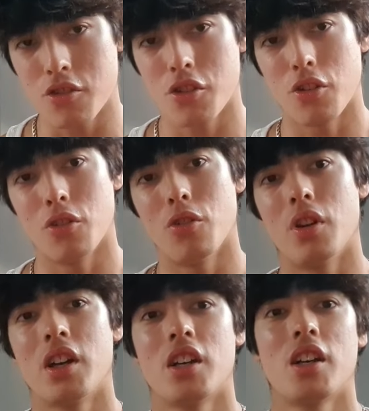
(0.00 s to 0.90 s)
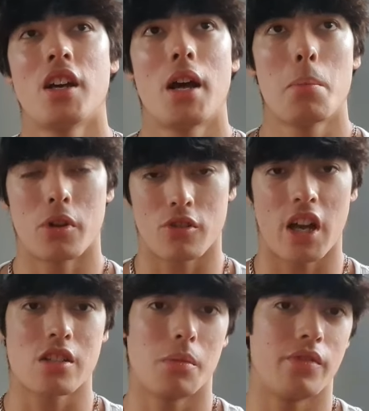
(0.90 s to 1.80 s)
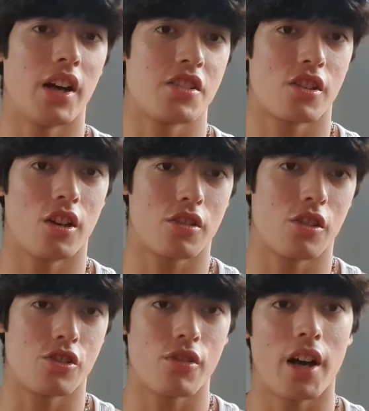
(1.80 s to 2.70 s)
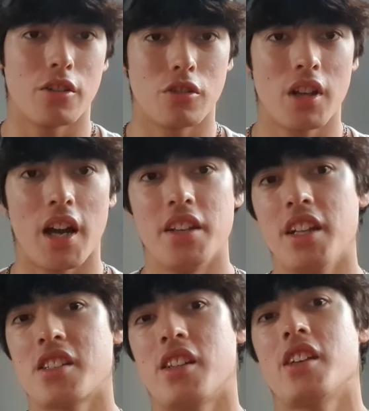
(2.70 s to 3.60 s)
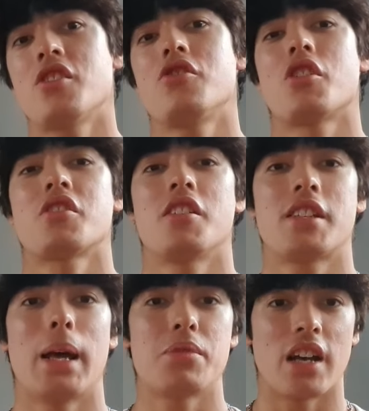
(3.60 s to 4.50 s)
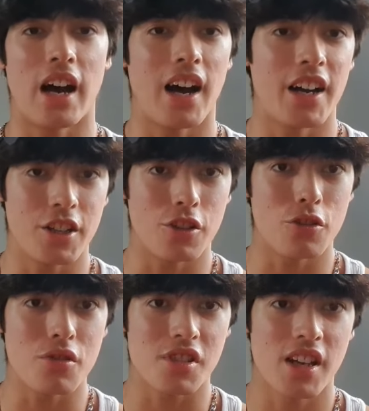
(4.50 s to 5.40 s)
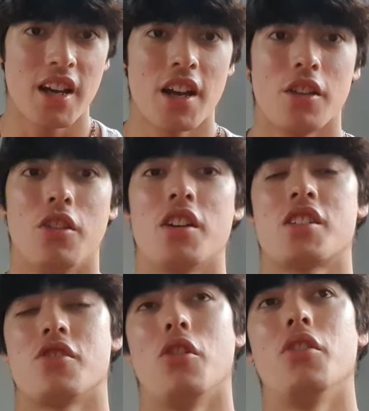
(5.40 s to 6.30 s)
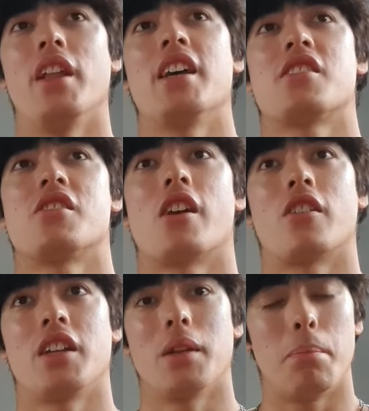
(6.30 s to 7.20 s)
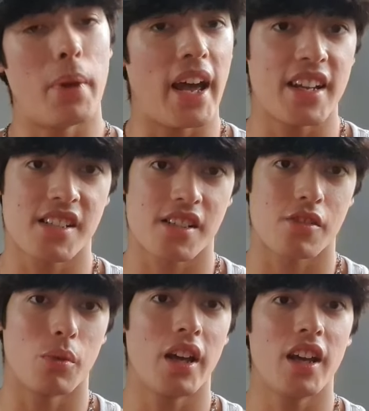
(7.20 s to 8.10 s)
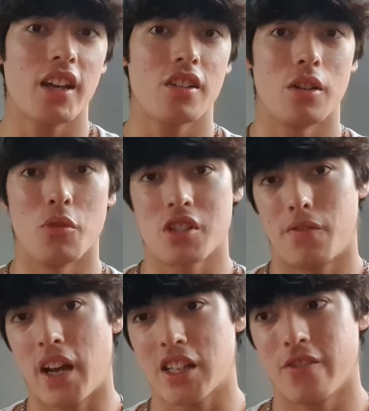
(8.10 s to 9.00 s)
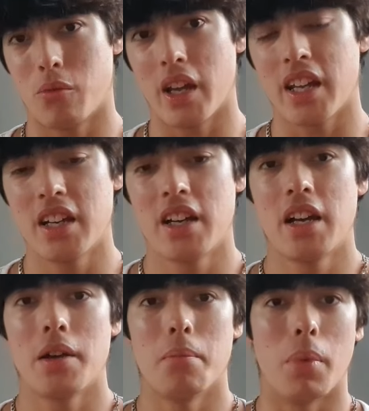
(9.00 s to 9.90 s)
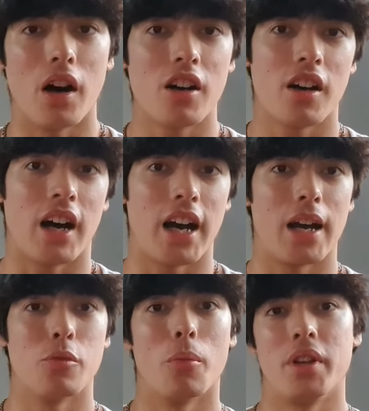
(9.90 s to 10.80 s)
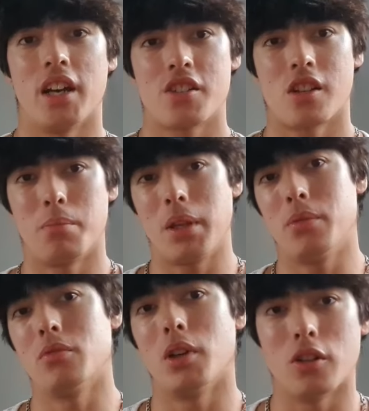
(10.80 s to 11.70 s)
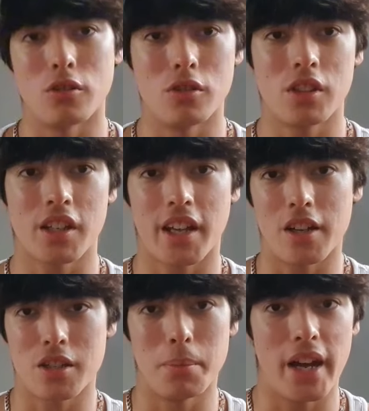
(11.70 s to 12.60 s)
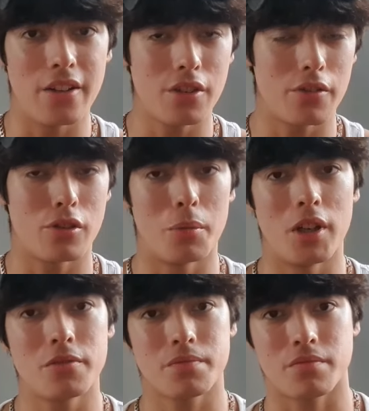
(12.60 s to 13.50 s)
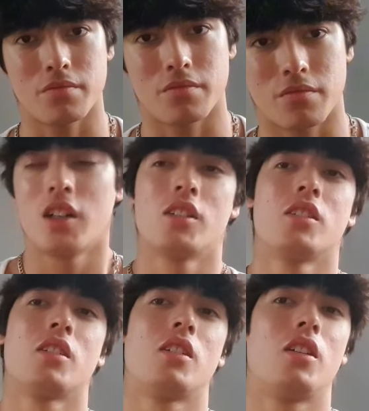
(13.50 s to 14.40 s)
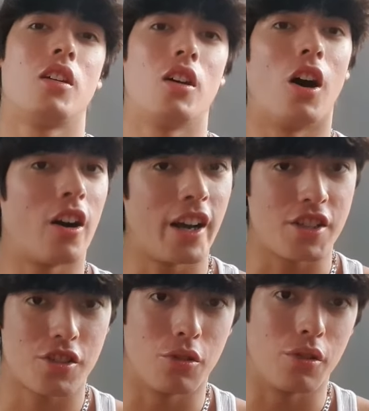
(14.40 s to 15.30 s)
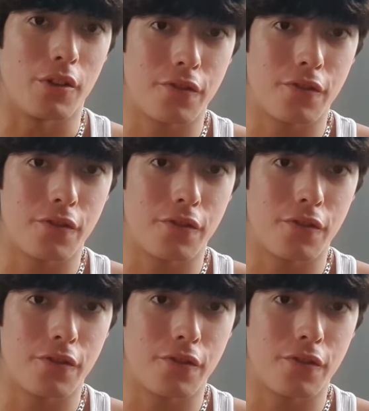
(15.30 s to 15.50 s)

to progress from advanced tuck to straddle. And this is just the tips that I used. And this is not necessarily the best way, the most effective way, but I am hoping that some people will get some benefit from it. Alright, so the